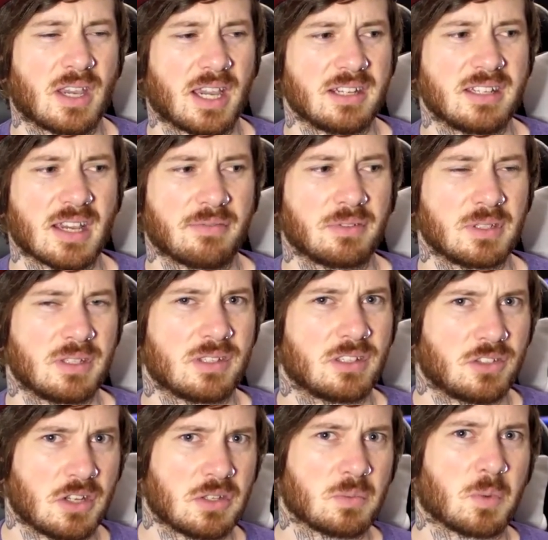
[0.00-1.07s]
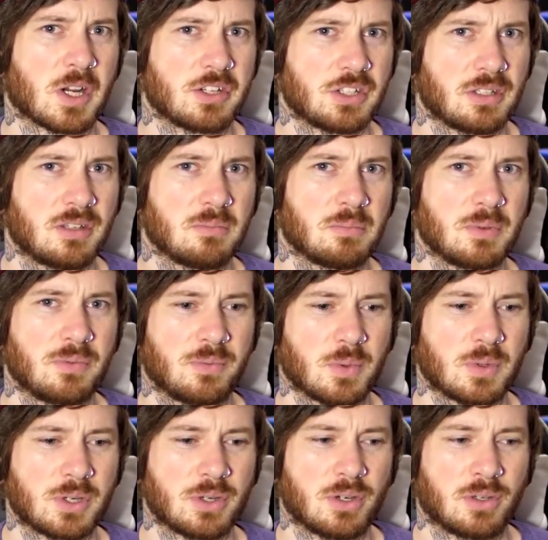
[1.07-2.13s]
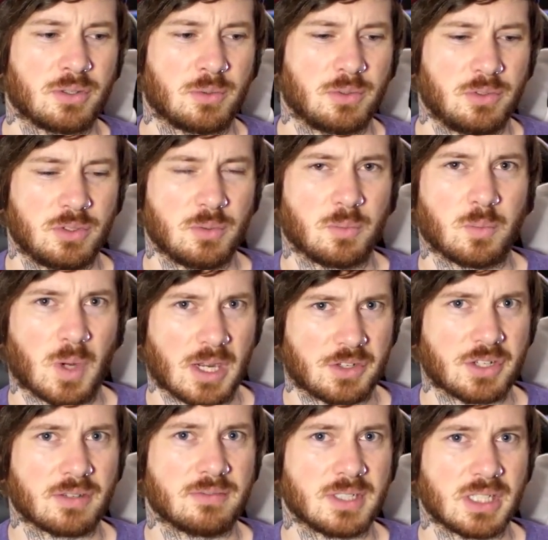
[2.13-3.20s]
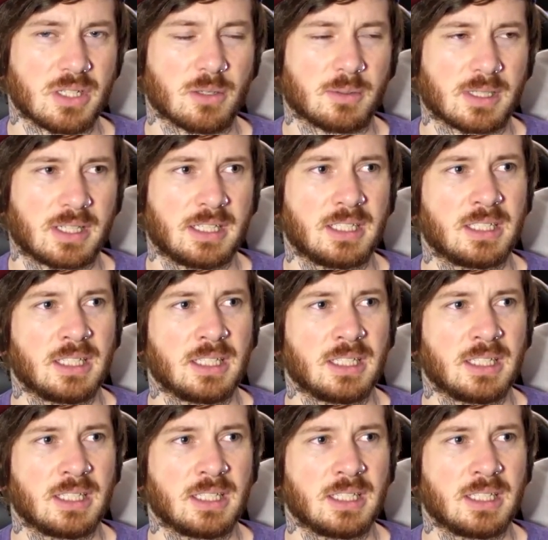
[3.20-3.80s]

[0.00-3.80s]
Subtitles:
I definitely suggest watching it before you watch our video on it.